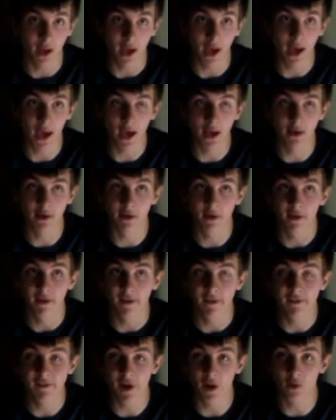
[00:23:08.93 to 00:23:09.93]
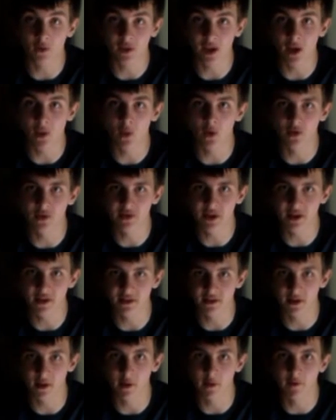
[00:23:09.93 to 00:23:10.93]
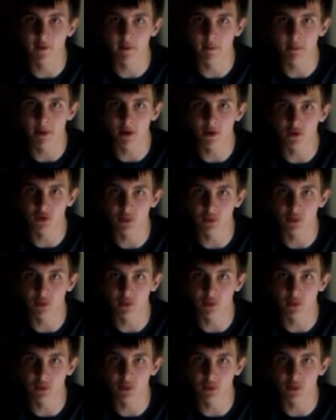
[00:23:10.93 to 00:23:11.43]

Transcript: and felt it was necessary for Bill